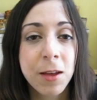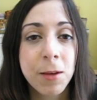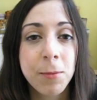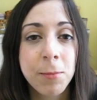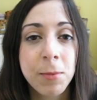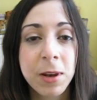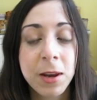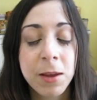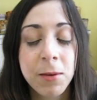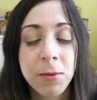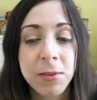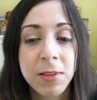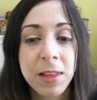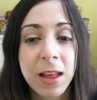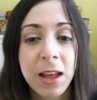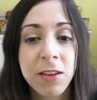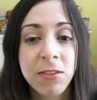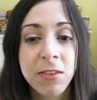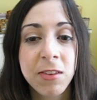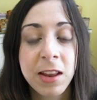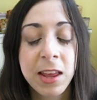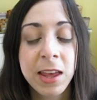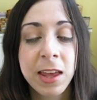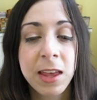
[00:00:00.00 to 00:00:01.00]
but it was
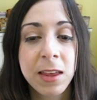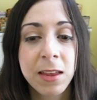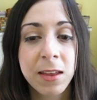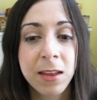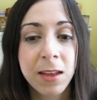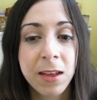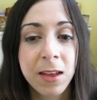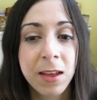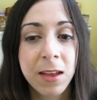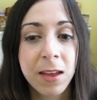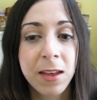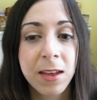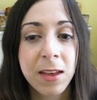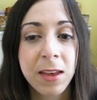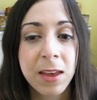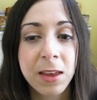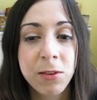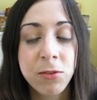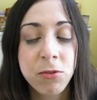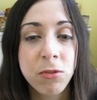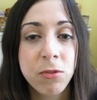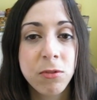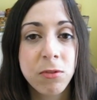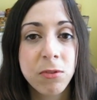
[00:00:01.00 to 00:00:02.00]
actually,
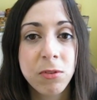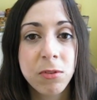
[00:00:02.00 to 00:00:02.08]
it